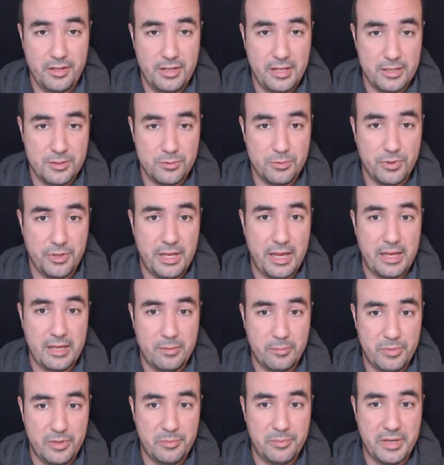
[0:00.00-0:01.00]
That's what I
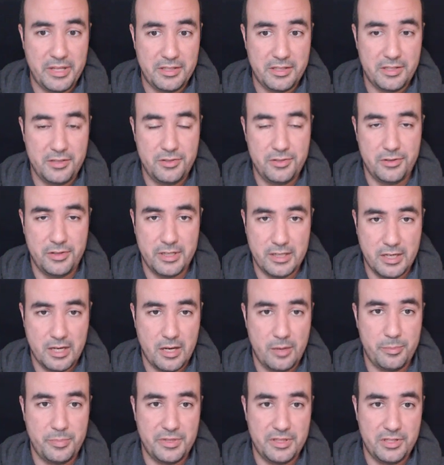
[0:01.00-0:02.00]
implemented during the
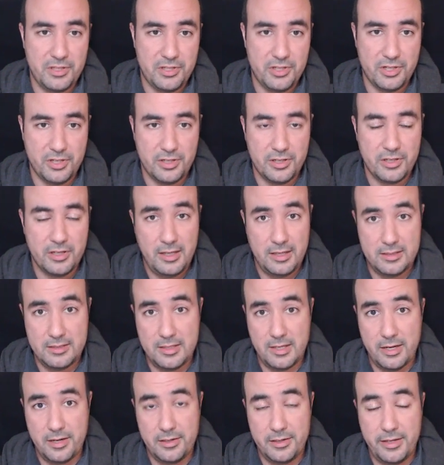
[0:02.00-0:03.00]
competition last
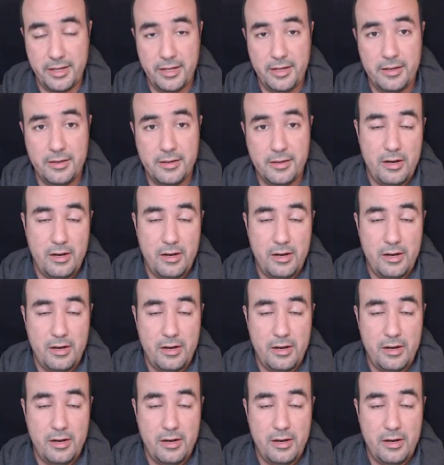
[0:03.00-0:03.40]
Saturday.